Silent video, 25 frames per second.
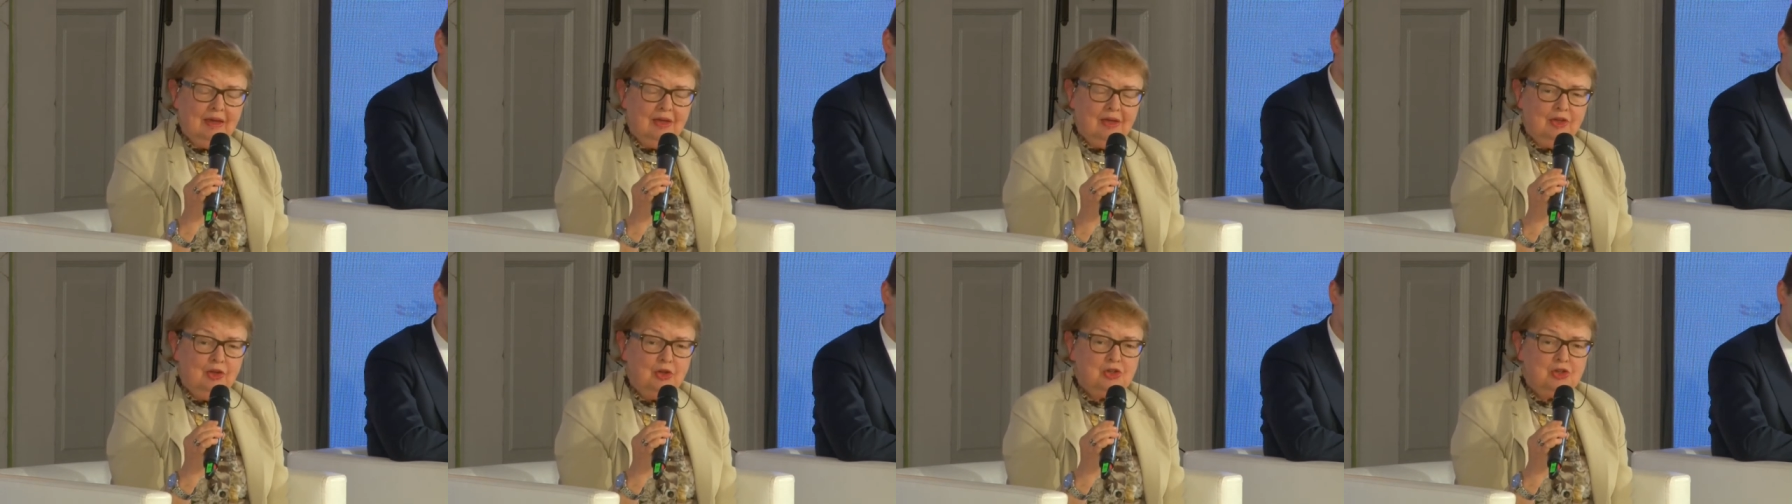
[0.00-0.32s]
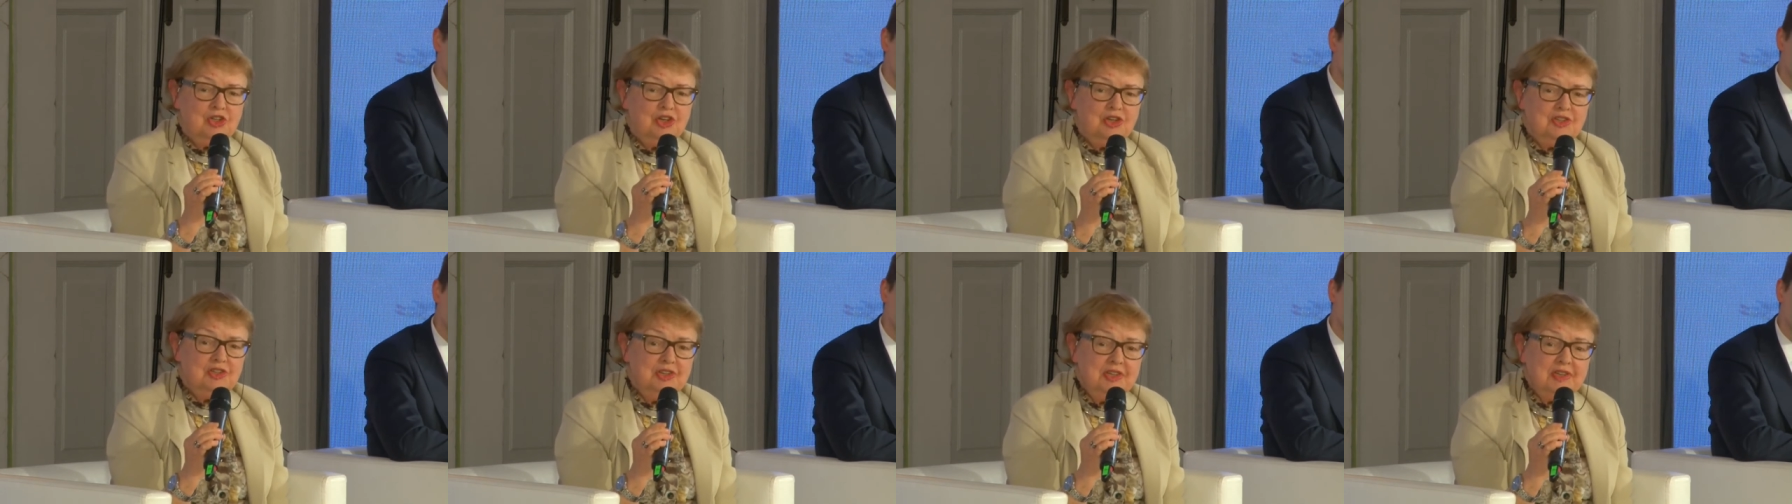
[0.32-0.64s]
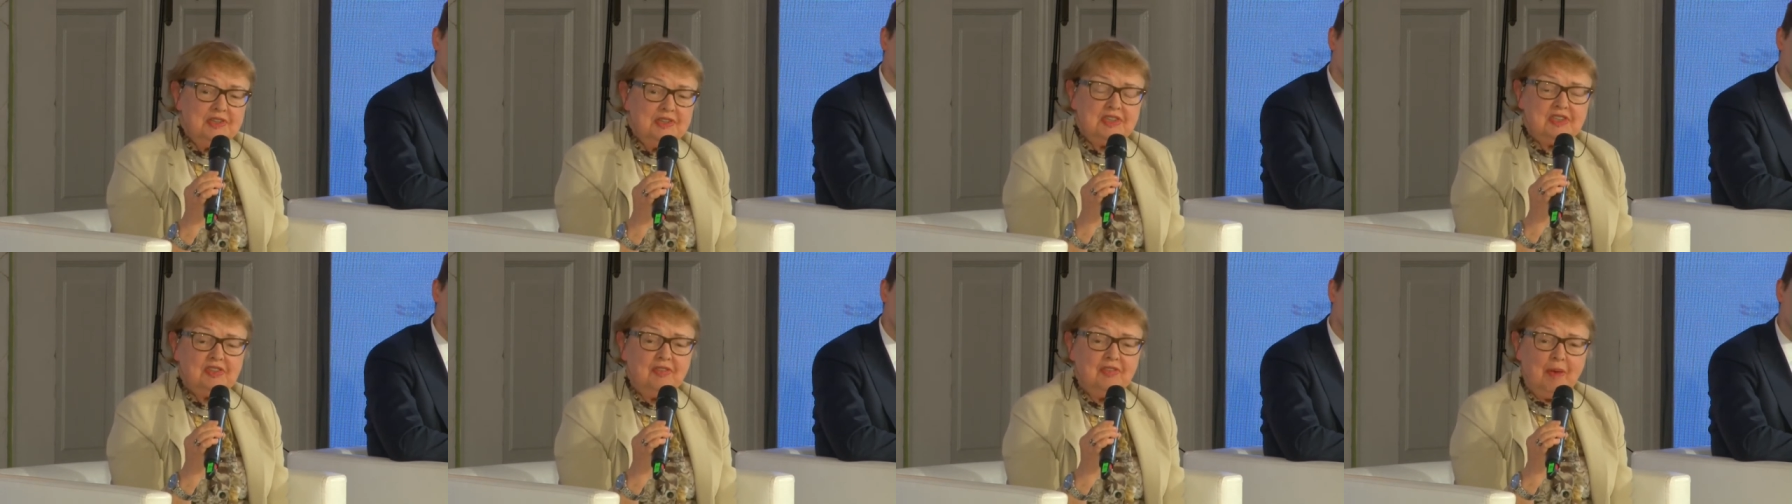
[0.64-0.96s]
For example,
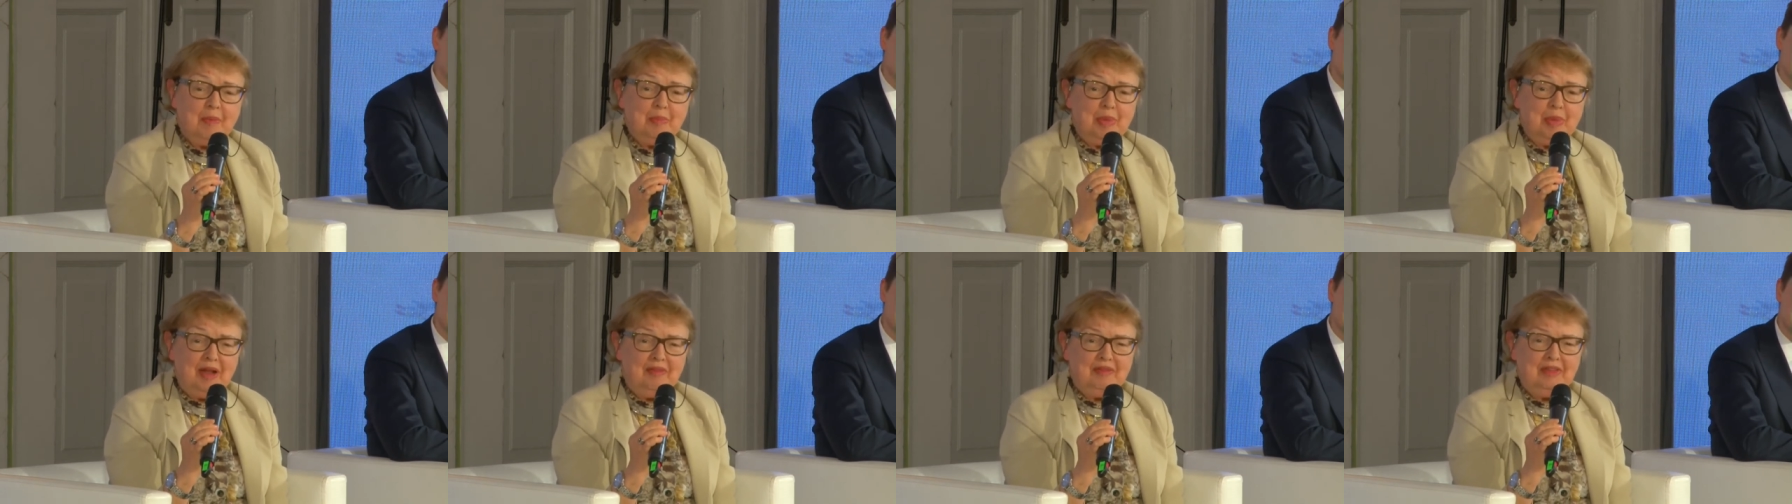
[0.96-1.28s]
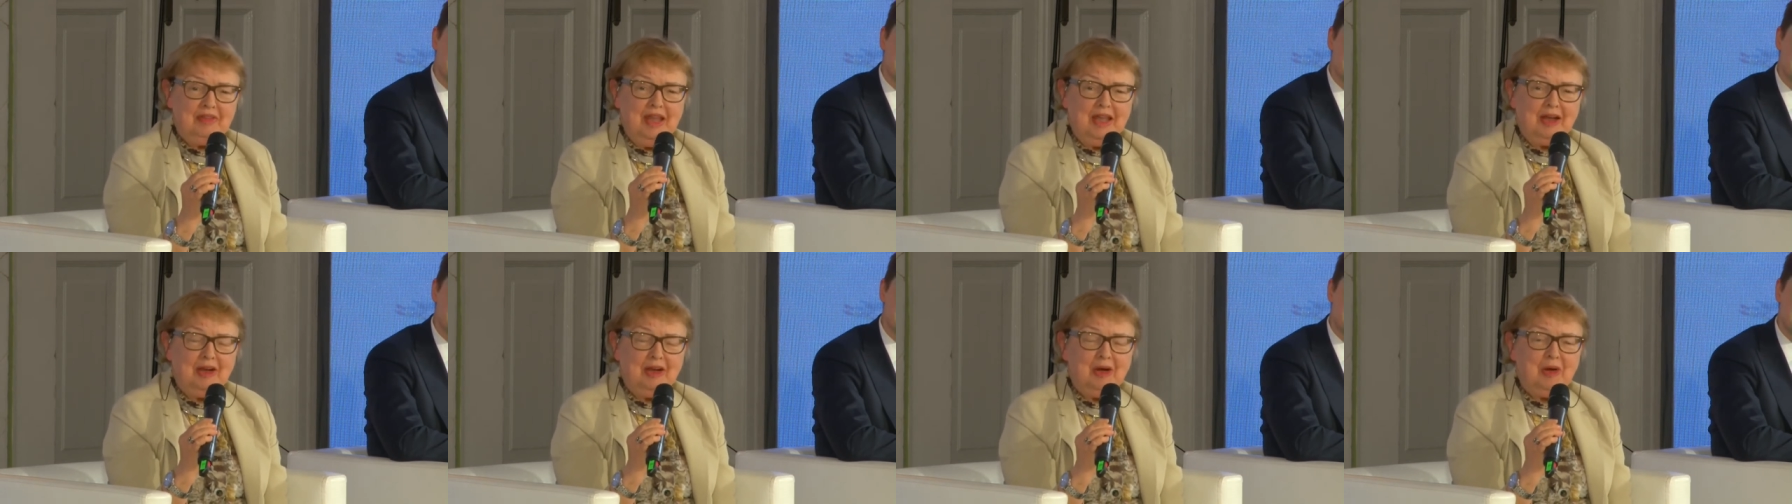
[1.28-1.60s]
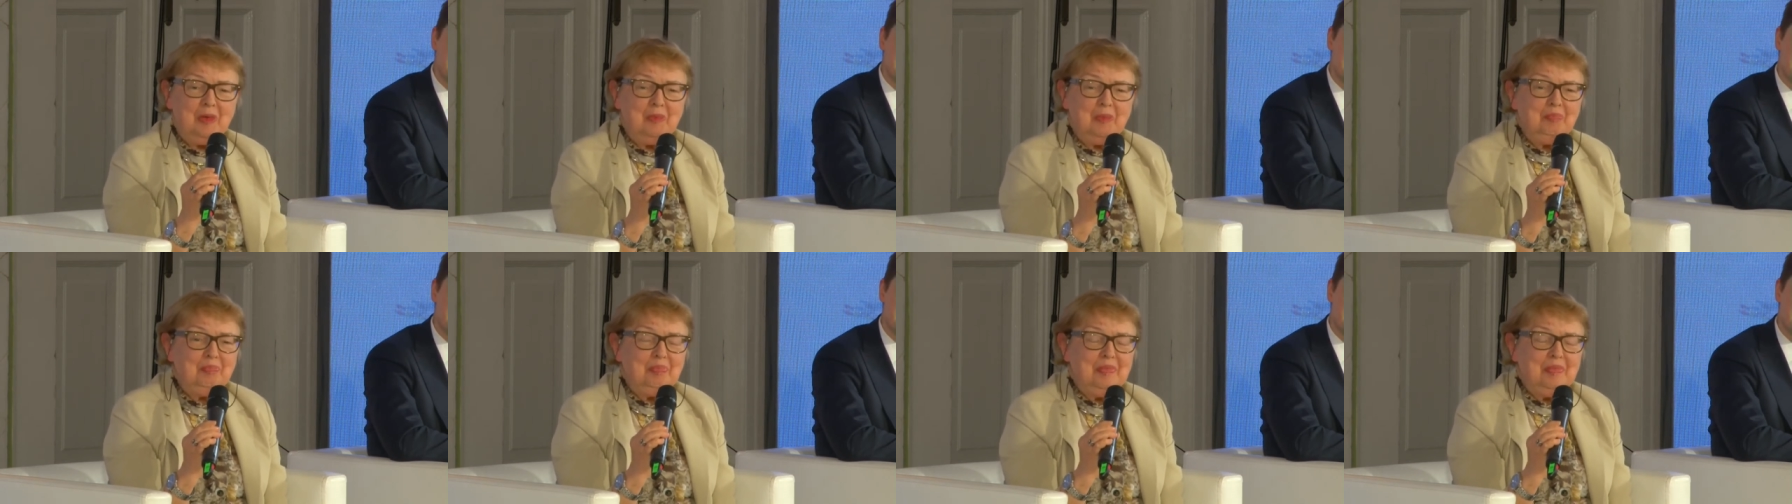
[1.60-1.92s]
the fact that
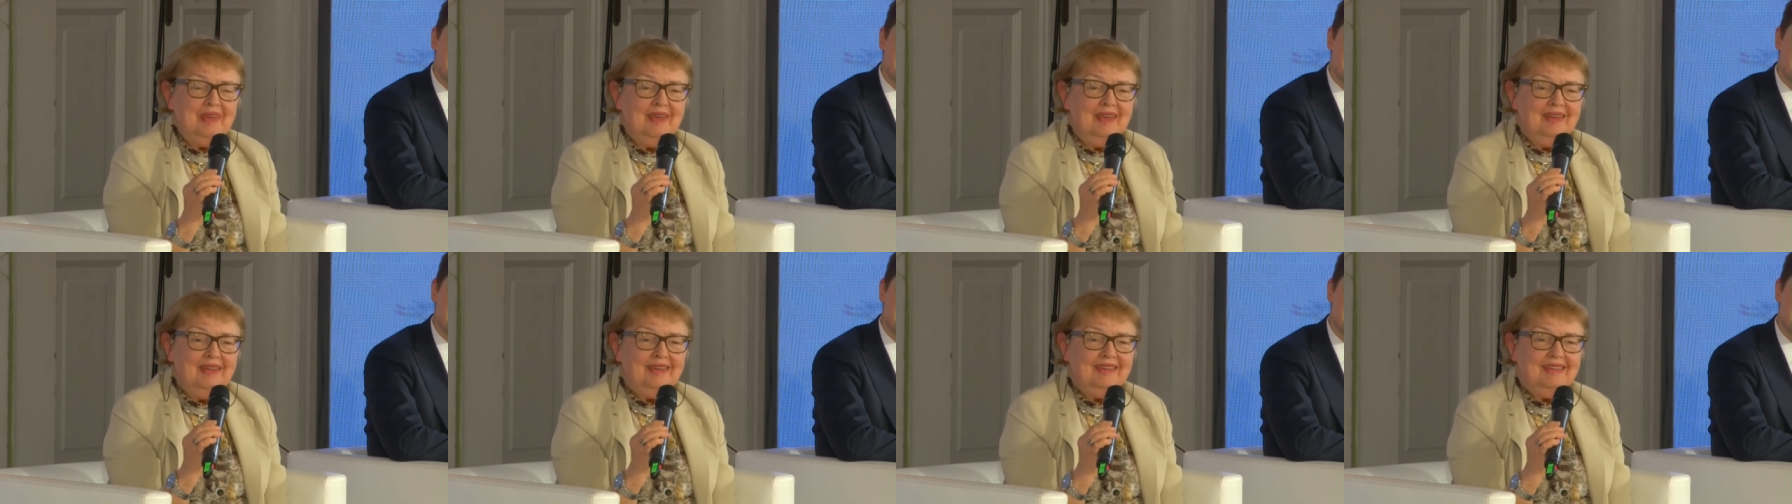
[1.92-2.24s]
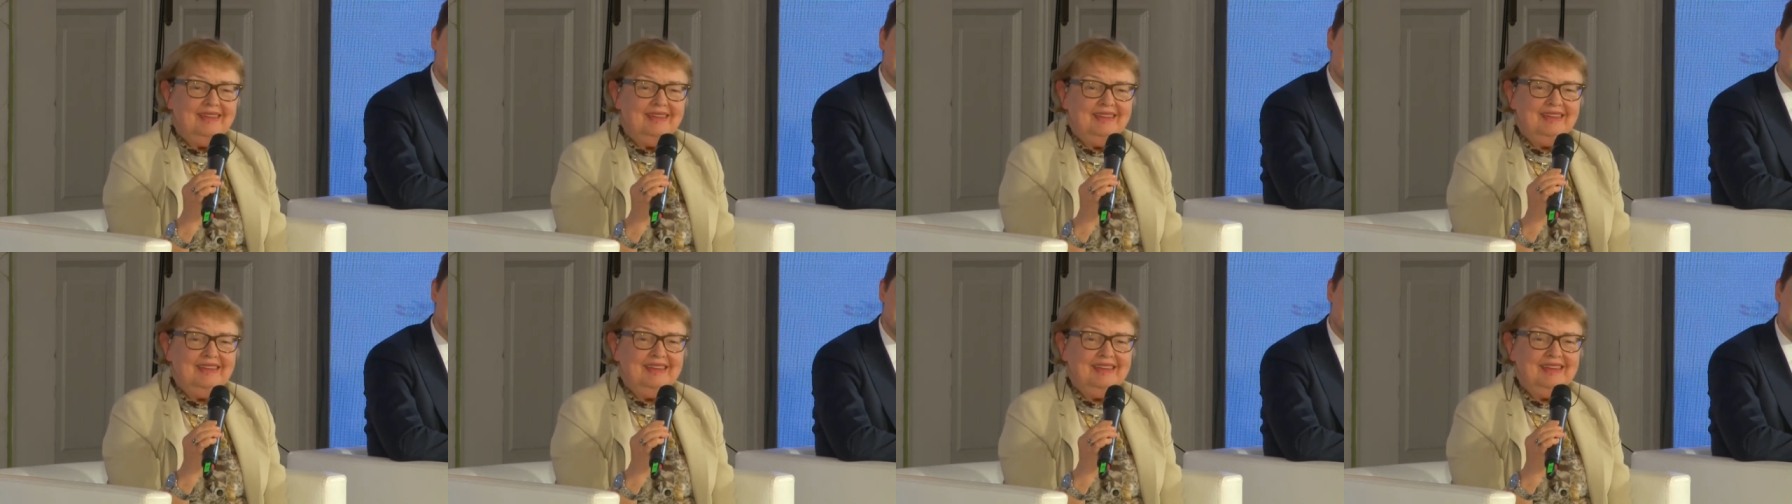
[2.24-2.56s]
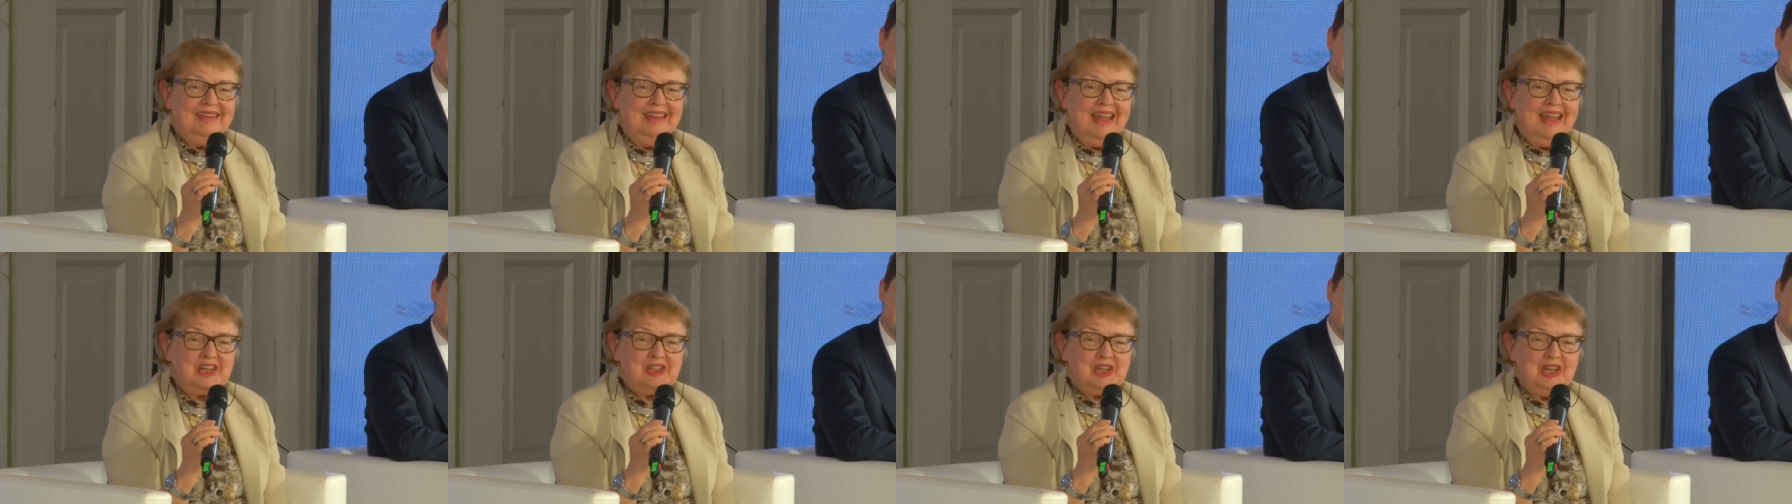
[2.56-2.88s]

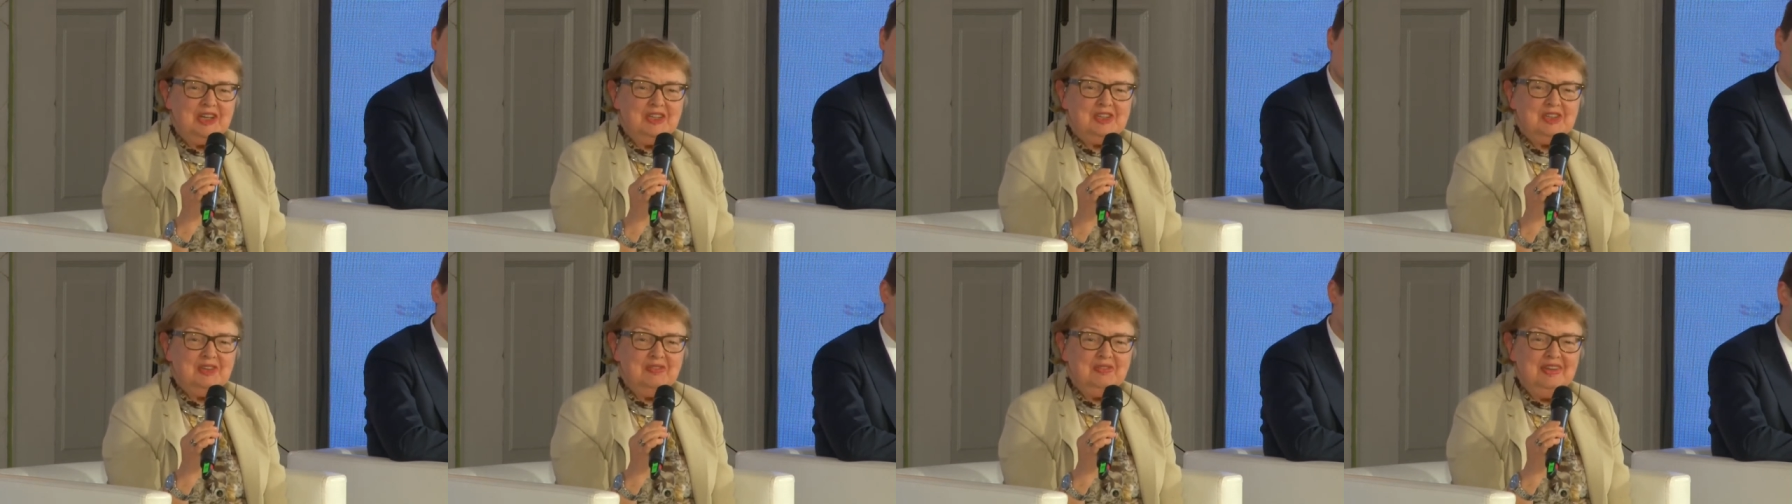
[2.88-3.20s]
among